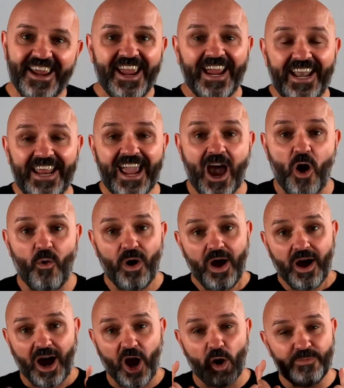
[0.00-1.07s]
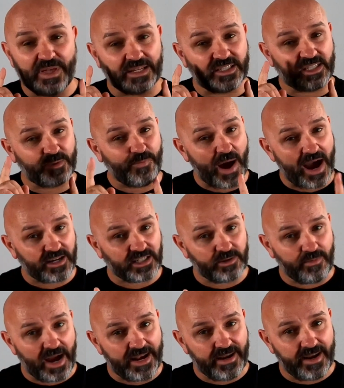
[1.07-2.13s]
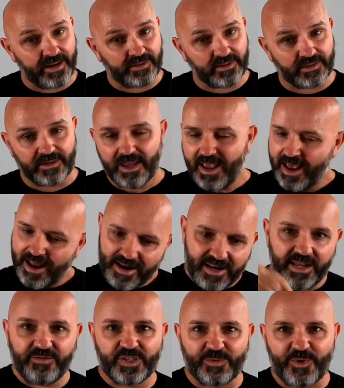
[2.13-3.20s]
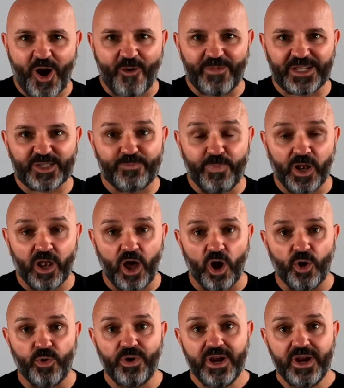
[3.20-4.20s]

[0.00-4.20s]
Anyhow, I hope that sparks some ideas. Leave some comments below